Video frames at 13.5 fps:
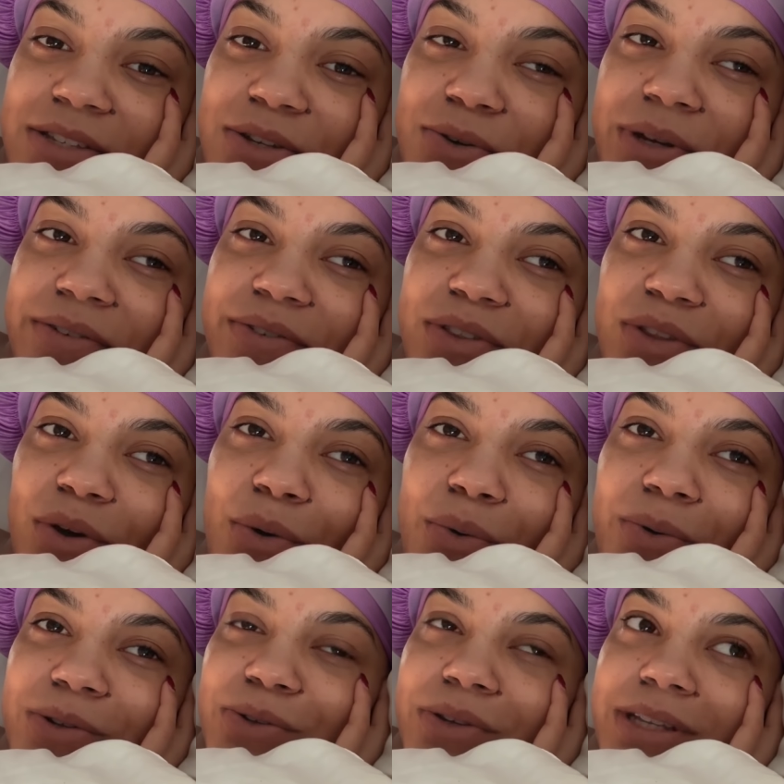So even though it
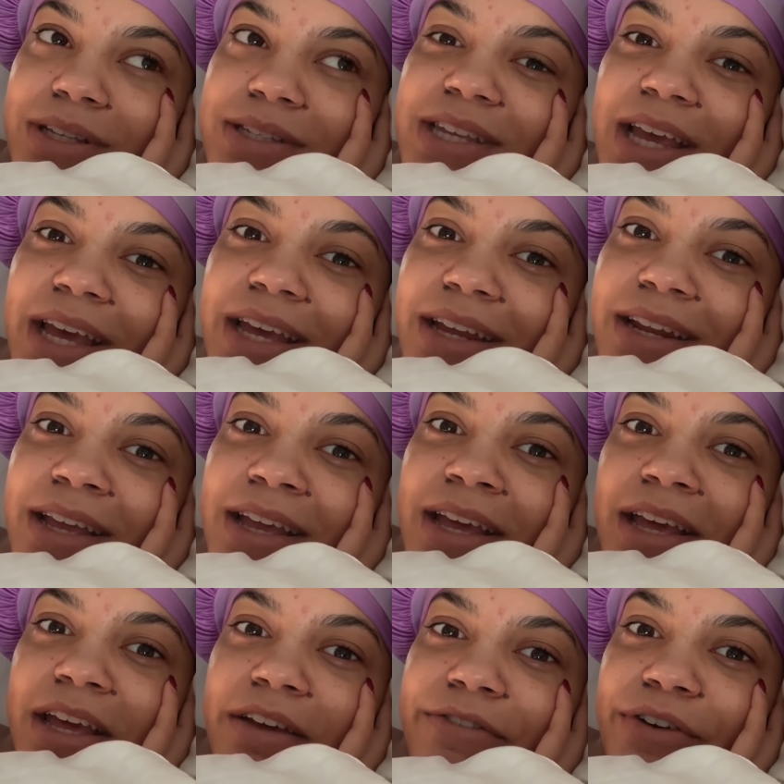was only 10,
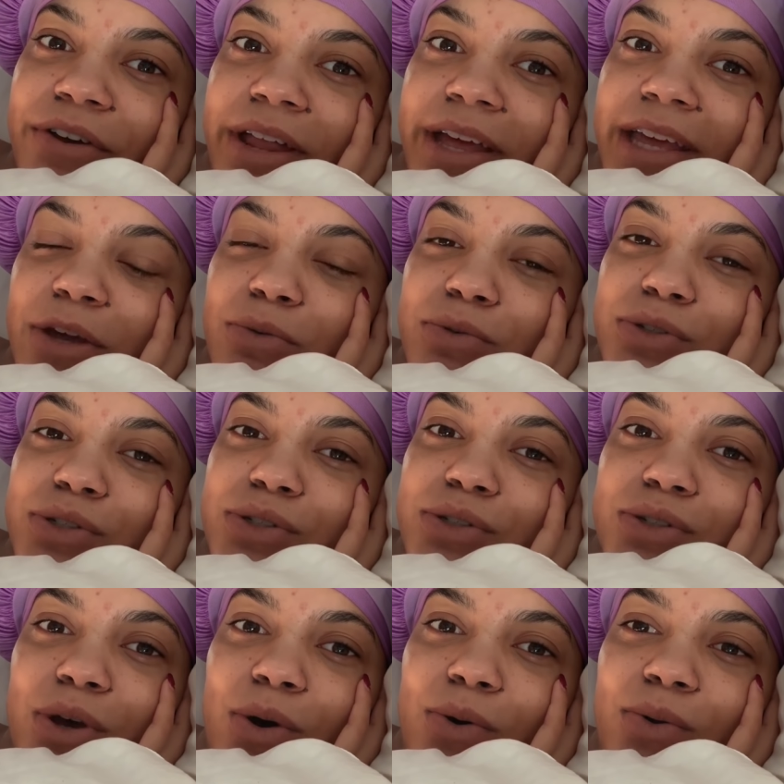it felt like it was
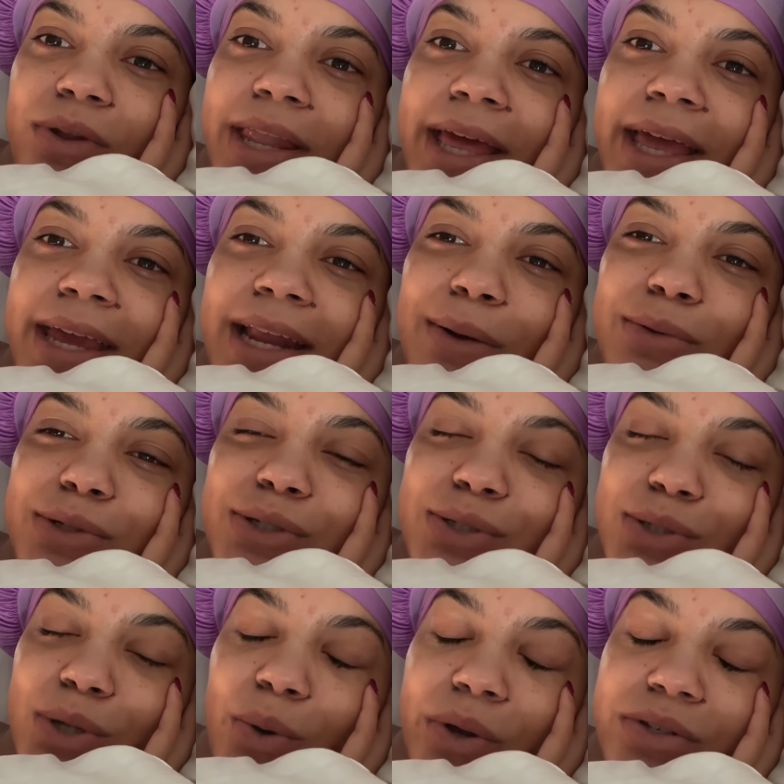so late and I was
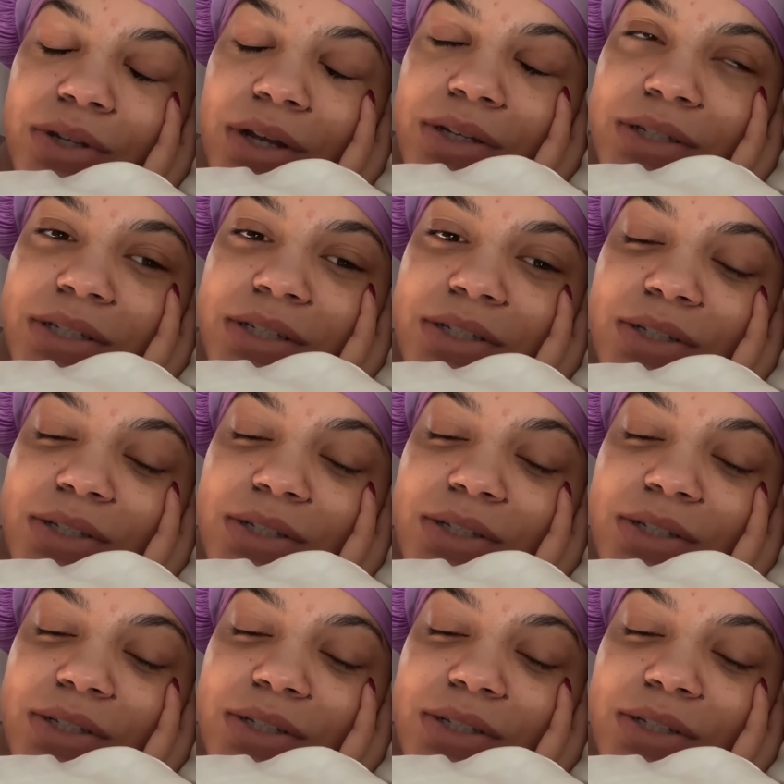so exhausted.